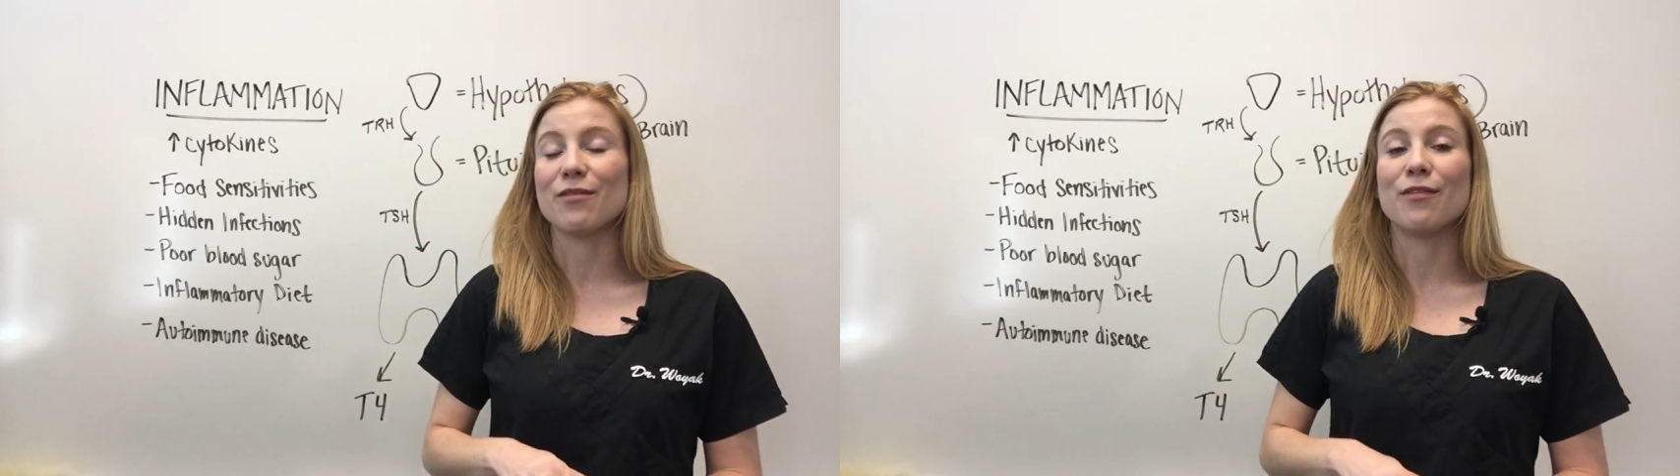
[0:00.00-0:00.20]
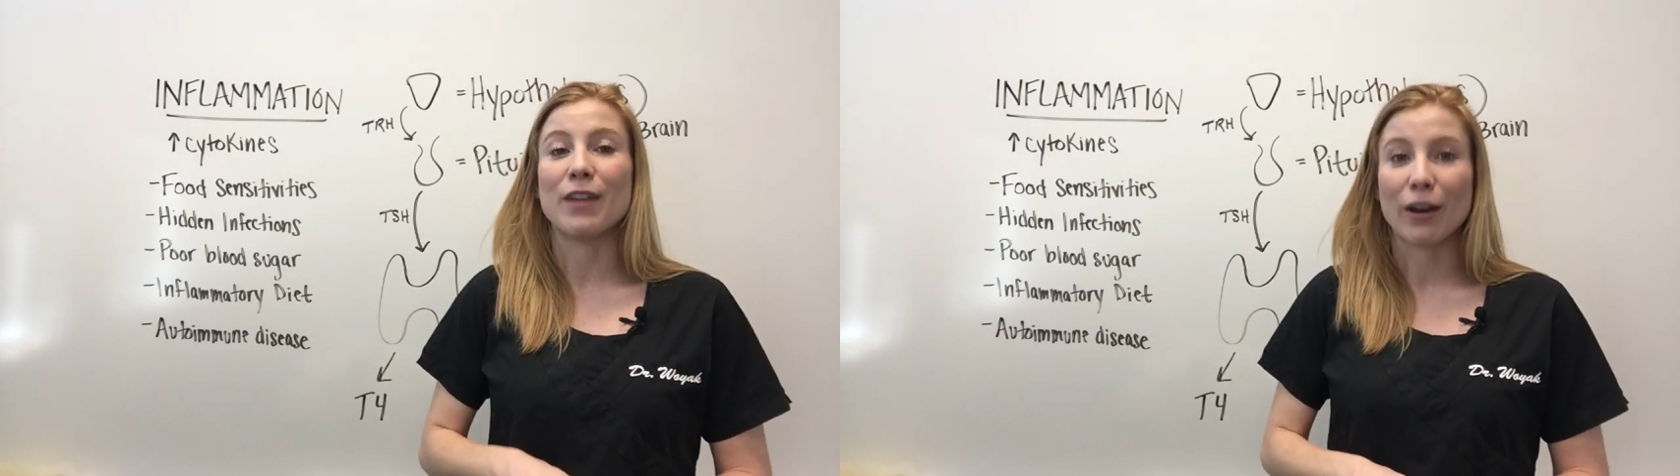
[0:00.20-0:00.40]

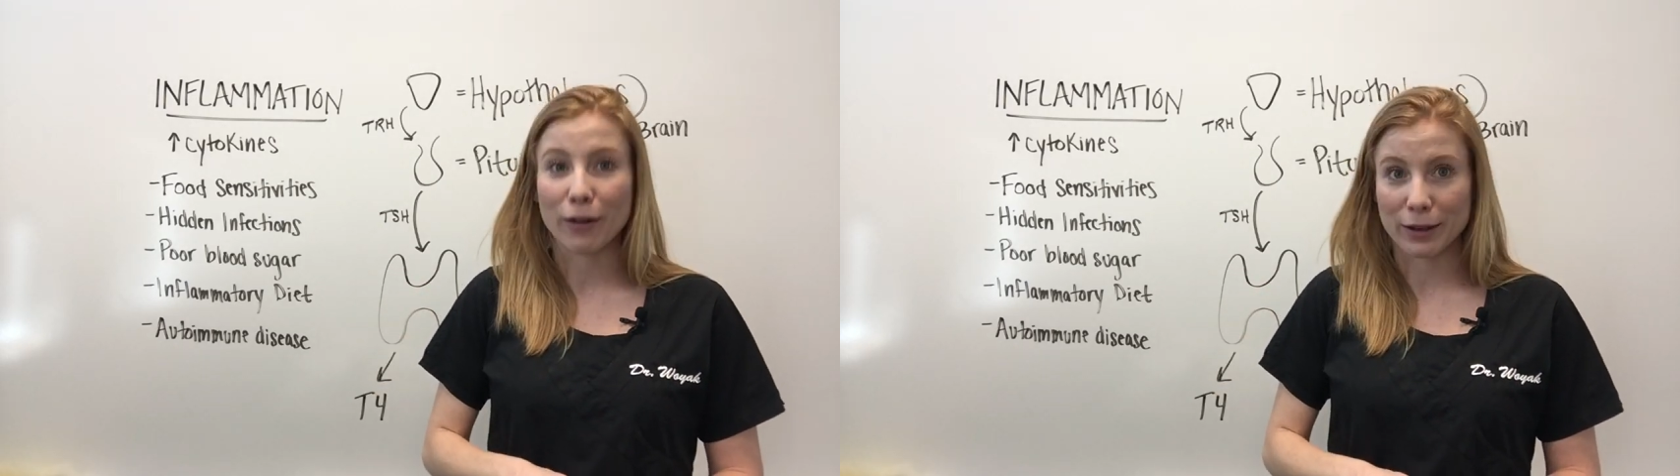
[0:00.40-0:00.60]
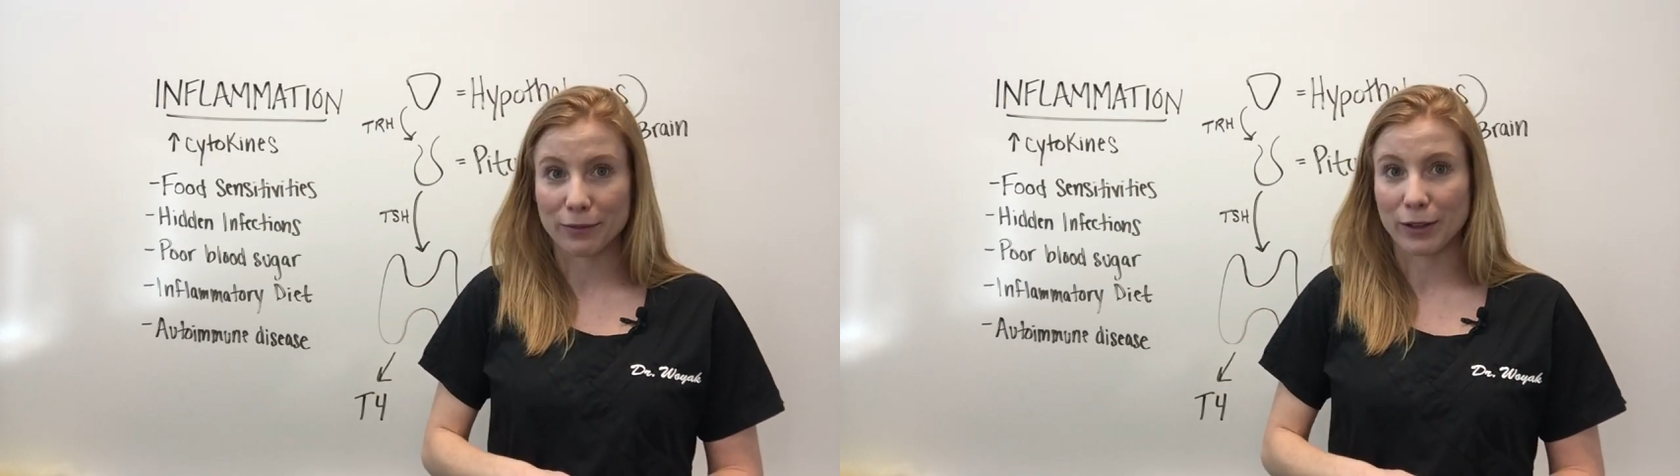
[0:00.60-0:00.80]

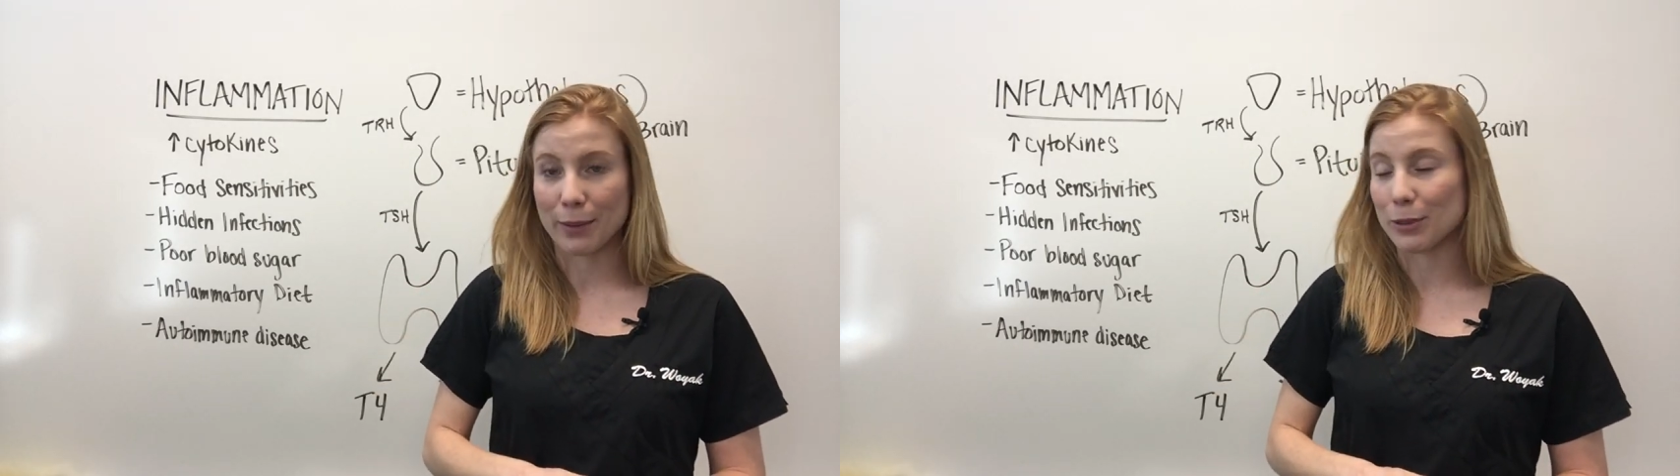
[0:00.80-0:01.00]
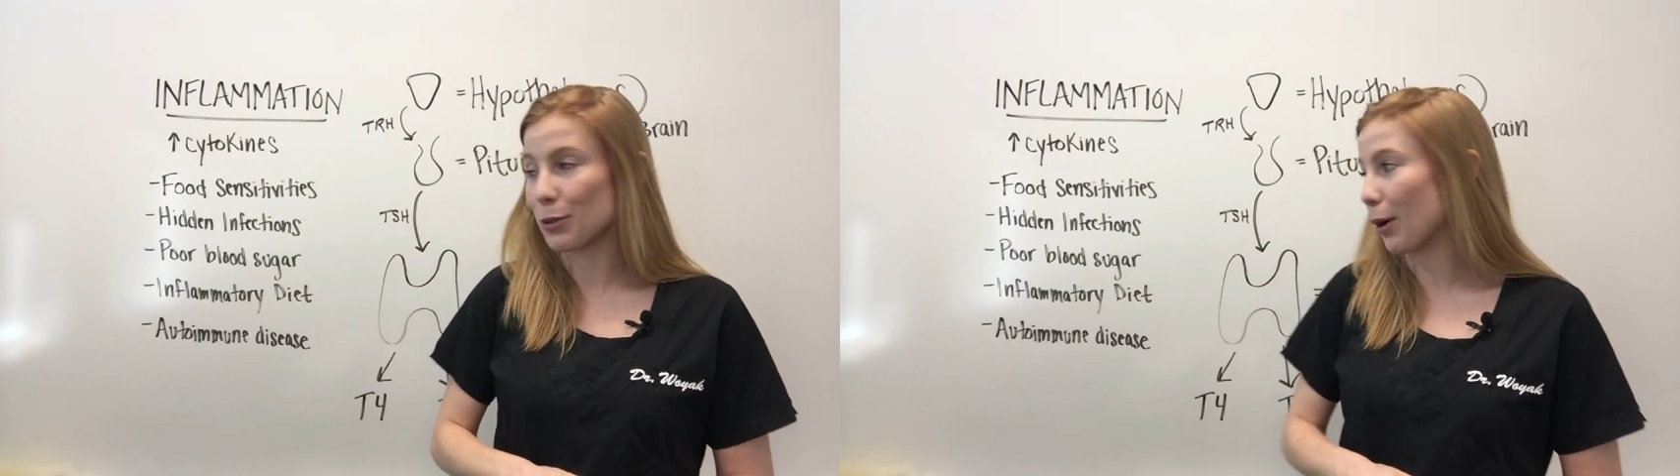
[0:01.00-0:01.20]
very
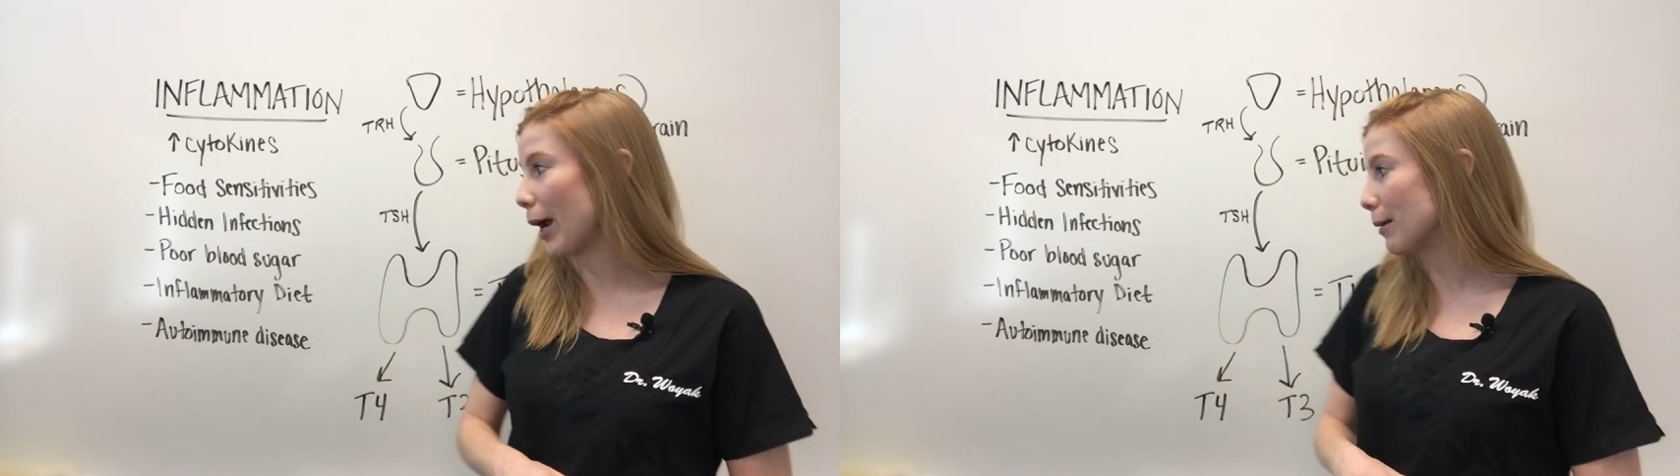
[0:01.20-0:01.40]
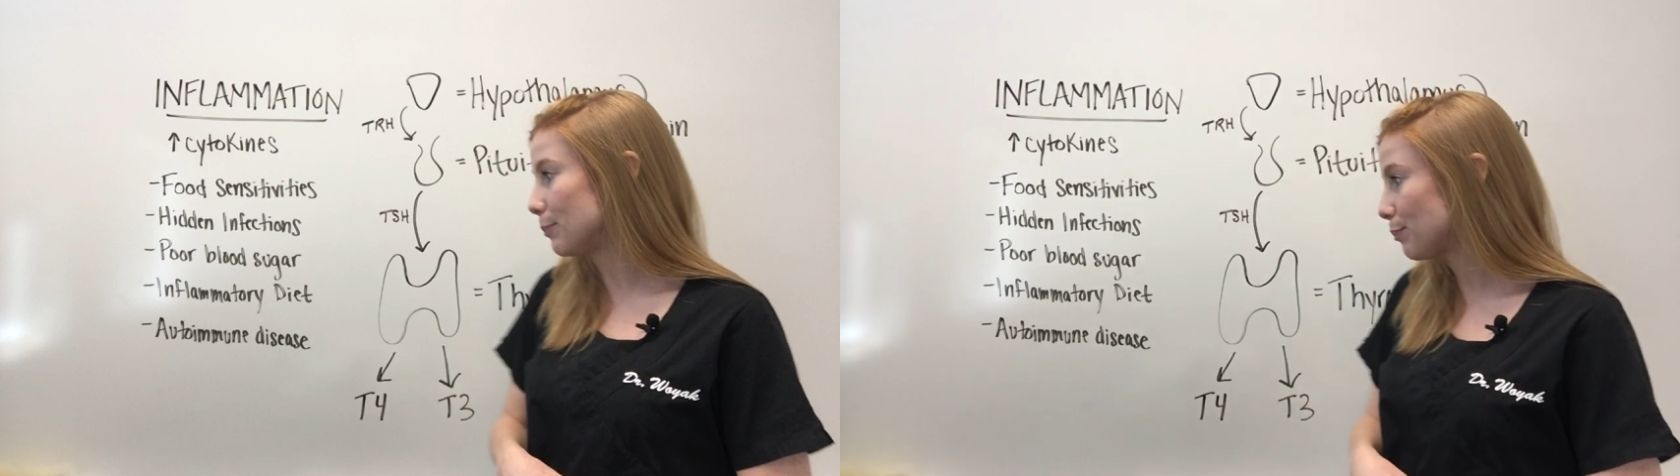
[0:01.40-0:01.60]

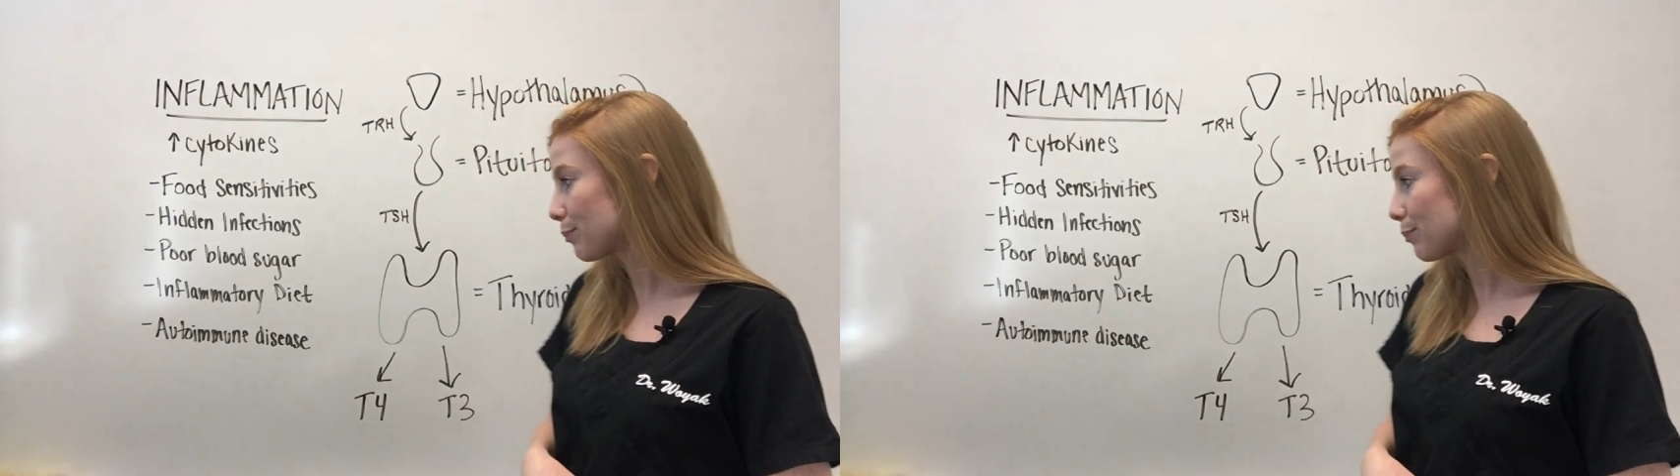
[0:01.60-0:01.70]
inflammatory.